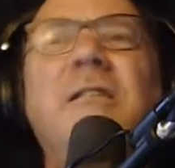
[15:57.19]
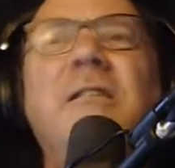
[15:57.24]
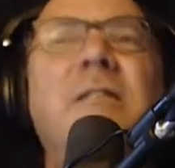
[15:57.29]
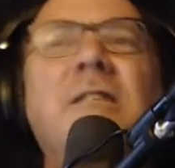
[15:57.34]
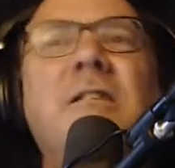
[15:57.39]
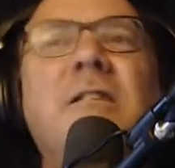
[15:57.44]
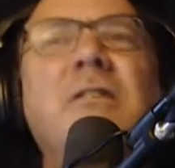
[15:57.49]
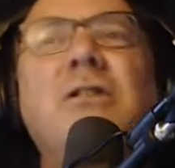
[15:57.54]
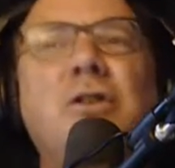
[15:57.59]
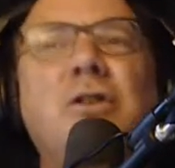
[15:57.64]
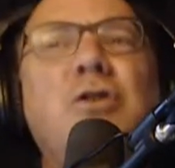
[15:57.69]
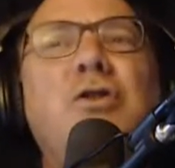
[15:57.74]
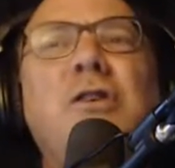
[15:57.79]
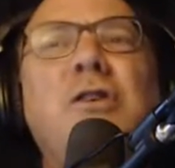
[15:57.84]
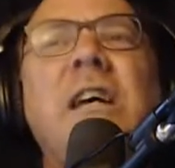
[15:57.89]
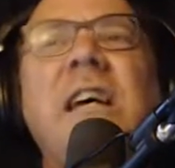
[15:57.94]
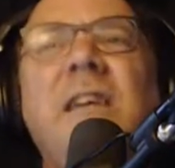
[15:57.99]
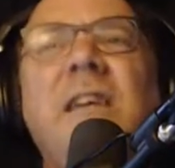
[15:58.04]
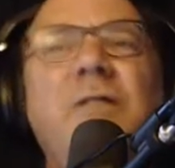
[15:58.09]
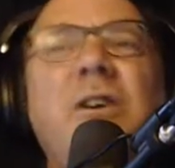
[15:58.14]
Who
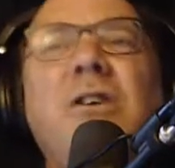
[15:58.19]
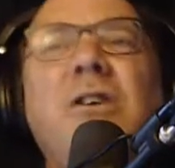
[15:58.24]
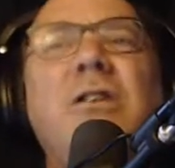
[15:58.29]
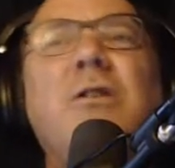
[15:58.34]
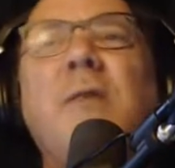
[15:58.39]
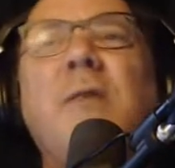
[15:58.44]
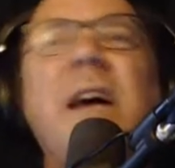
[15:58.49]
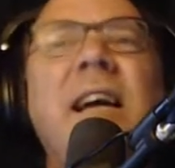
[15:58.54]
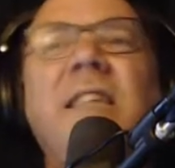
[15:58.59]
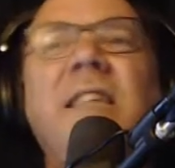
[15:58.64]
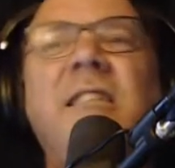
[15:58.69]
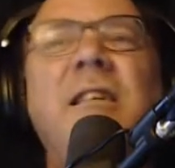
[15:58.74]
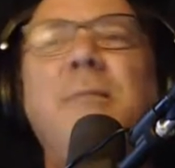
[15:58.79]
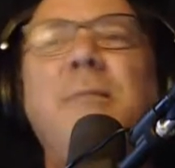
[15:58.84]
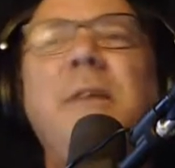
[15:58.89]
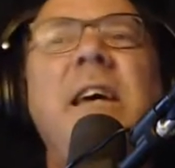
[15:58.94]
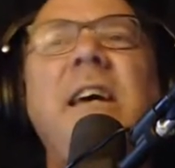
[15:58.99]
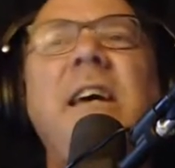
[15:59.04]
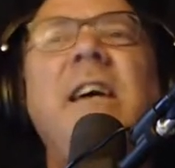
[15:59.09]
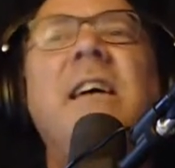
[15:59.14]
gave you the right to
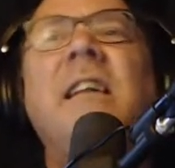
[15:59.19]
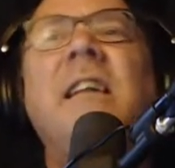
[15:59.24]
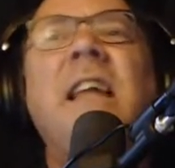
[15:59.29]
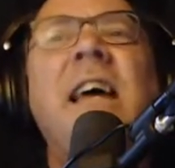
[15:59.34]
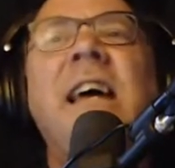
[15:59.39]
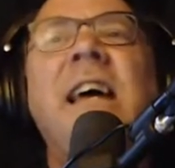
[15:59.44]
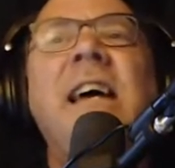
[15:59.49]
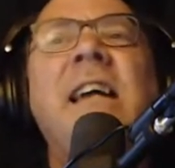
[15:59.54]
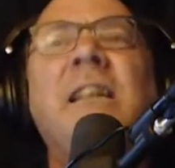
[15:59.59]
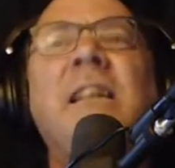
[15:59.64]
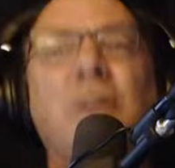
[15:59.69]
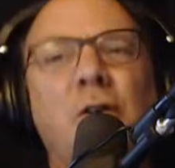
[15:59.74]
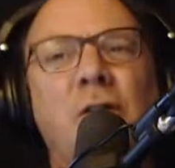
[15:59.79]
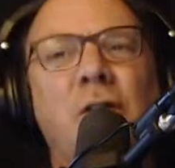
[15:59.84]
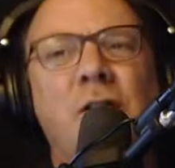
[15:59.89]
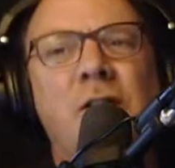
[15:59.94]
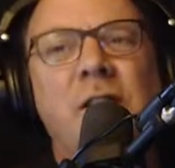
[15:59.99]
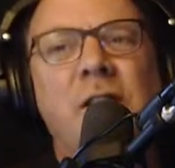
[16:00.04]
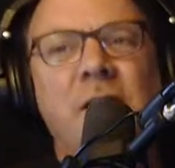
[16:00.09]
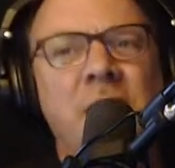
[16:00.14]
be a
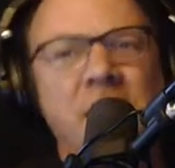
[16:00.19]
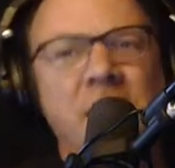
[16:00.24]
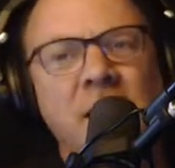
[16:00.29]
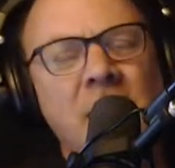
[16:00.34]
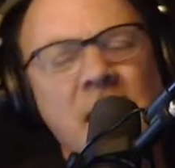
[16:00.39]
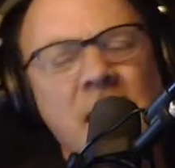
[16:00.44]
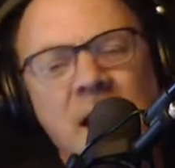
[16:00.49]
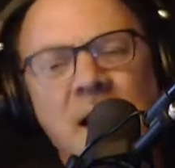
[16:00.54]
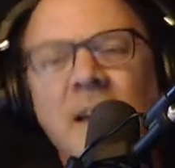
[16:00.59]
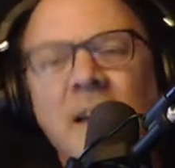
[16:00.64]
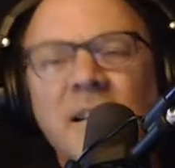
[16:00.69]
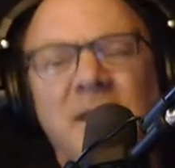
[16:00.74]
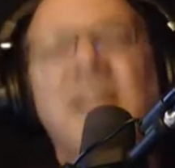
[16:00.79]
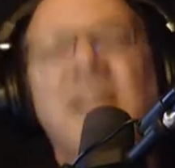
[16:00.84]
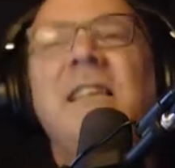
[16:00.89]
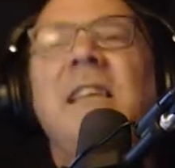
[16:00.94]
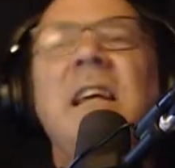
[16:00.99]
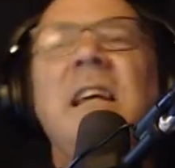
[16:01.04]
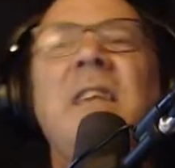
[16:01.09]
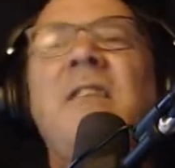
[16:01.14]
landlord,
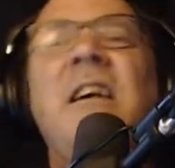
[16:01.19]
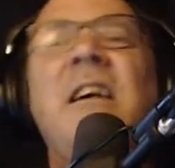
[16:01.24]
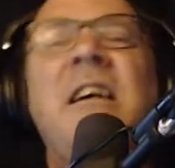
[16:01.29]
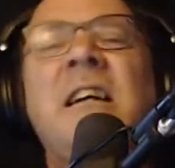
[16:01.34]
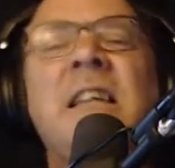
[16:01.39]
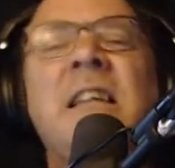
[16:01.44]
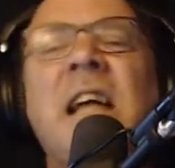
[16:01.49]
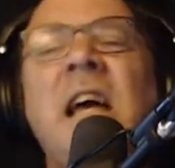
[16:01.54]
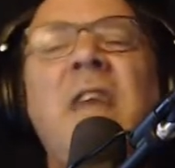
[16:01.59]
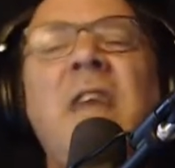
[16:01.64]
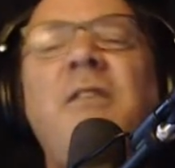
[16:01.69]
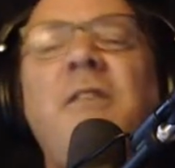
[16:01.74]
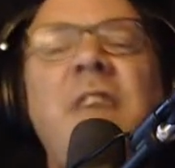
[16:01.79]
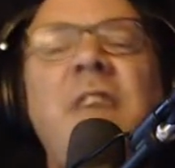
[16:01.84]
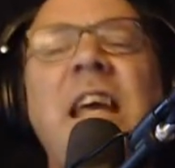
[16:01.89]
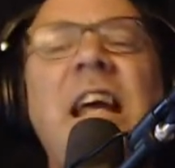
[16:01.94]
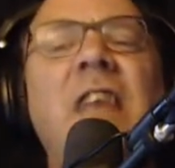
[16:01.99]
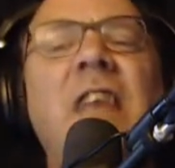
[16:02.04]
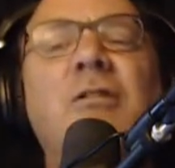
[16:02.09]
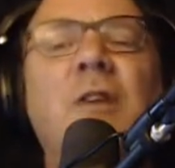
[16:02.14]
to live a life of
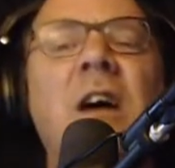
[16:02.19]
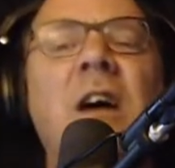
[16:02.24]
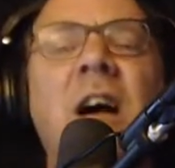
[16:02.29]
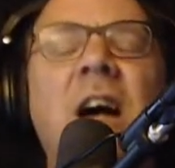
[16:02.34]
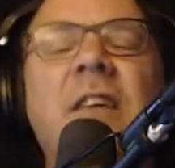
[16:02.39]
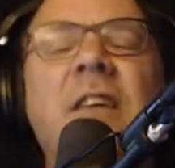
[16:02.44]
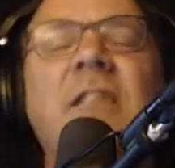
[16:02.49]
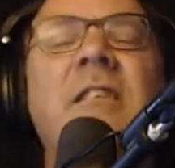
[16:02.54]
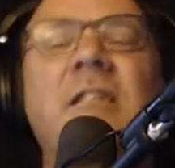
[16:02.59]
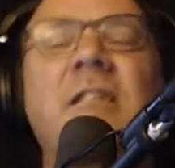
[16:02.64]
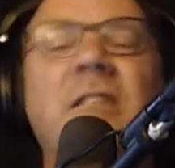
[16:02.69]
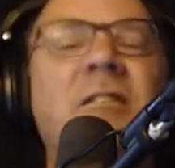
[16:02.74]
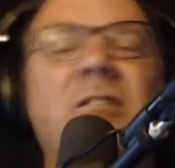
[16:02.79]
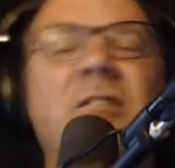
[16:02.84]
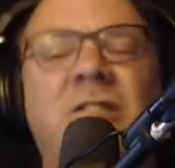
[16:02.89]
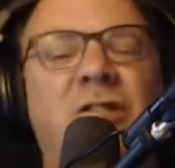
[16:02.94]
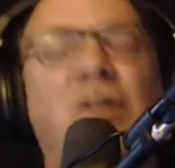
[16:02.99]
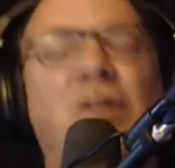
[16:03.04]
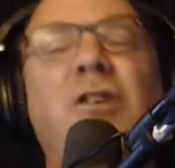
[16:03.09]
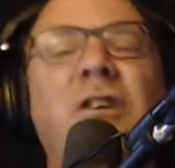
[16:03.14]
ease while
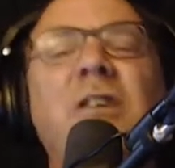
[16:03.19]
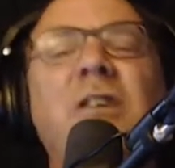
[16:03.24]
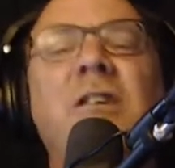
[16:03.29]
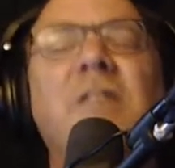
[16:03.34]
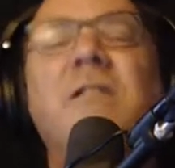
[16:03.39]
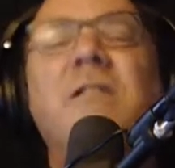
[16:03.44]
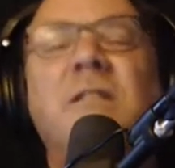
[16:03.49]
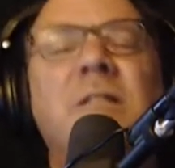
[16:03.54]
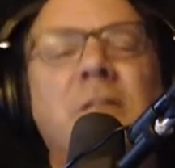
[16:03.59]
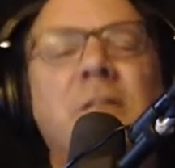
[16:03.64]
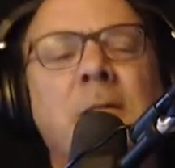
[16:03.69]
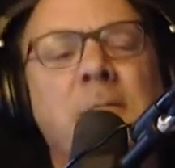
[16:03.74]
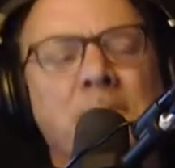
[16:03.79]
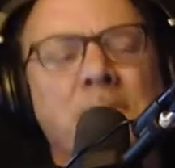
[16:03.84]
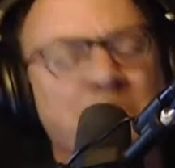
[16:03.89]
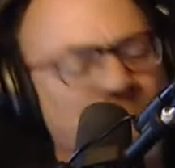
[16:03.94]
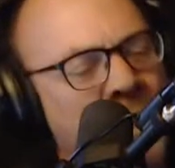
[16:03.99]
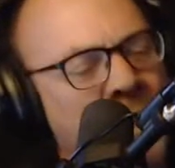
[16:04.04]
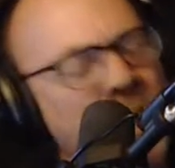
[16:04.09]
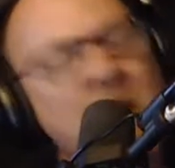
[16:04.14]
others toil?
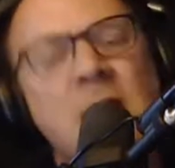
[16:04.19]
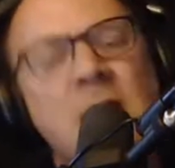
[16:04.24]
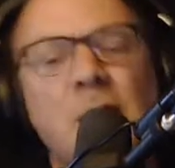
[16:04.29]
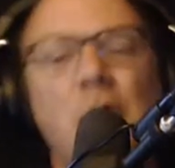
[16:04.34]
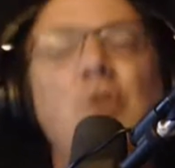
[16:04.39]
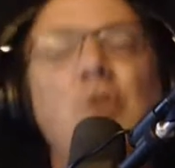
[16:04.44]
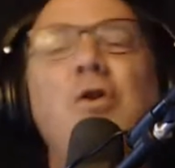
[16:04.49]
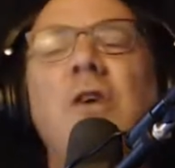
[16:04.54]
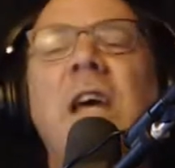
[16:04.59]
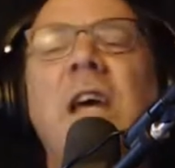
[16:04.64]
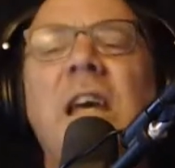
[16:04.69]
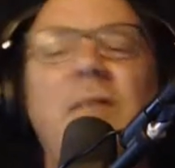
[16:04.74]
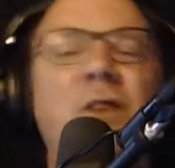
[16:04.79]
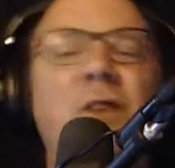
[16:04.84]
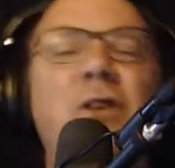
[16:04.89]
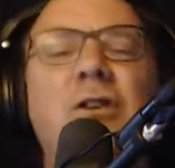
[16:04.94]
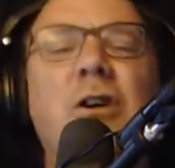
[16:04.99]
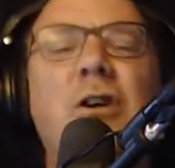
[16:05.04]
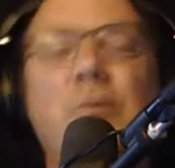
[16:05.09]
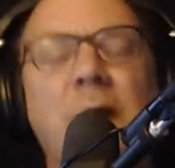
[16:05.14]
Who gave
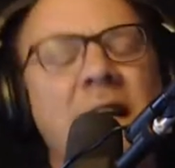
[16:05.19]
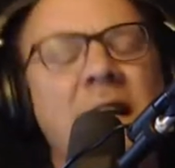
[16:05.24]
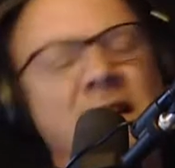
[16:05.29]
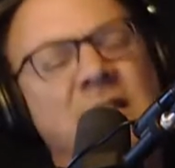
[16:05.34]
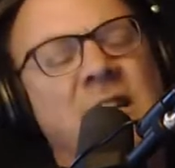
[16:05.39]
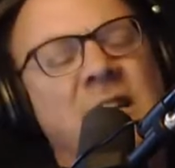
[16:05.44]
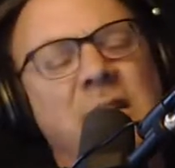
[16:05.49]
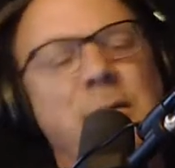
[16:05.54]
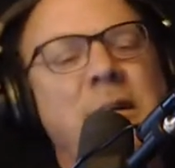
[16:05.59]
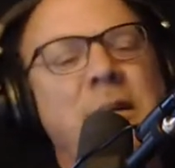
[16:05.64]
you the right to be